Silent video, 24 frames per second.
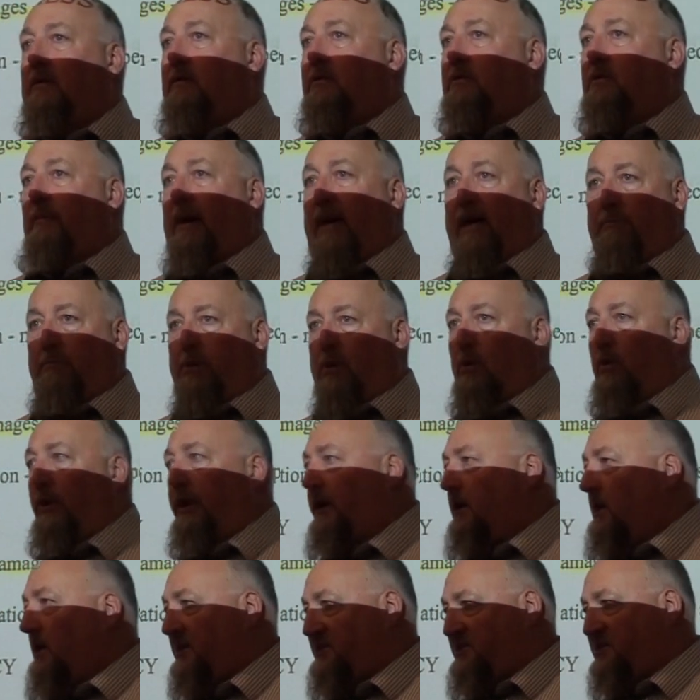to my
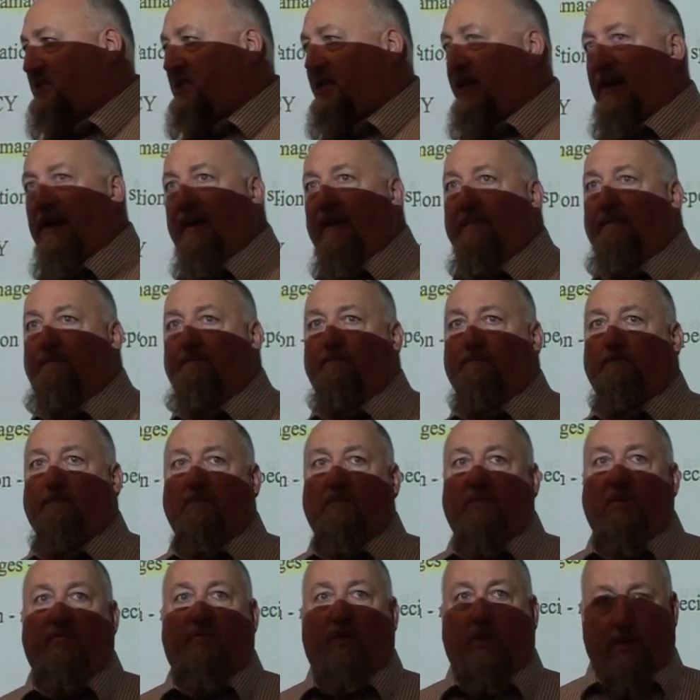employer, let's say,
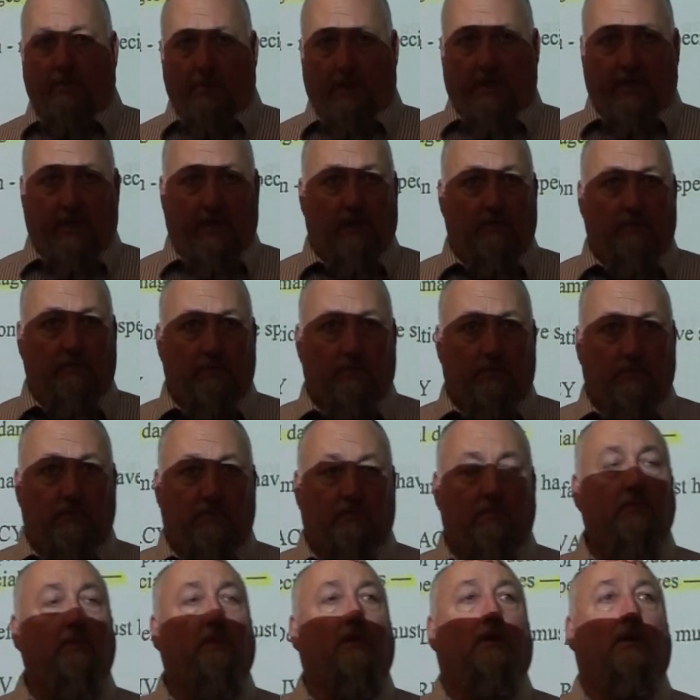verbally,
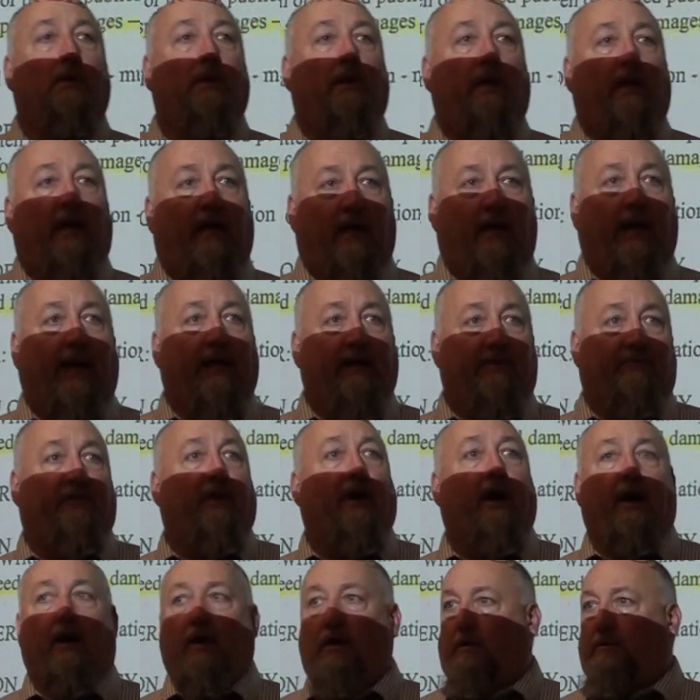and I get
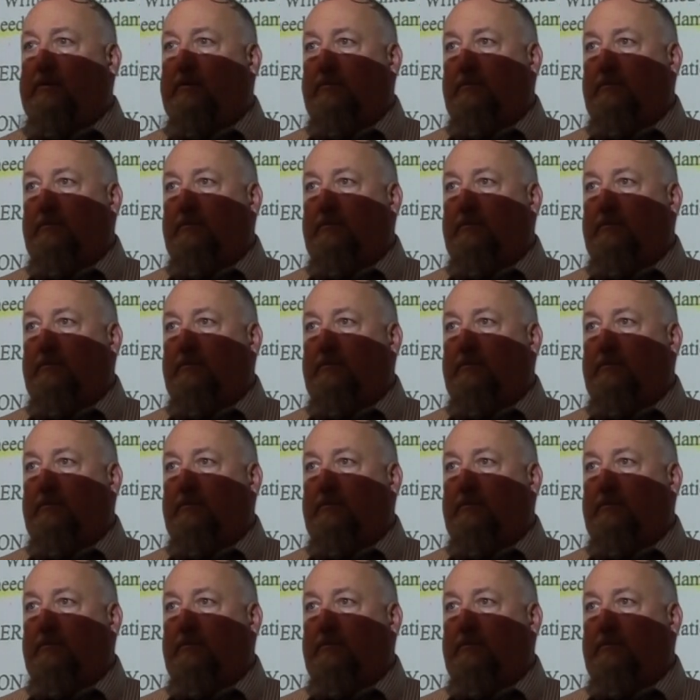fired.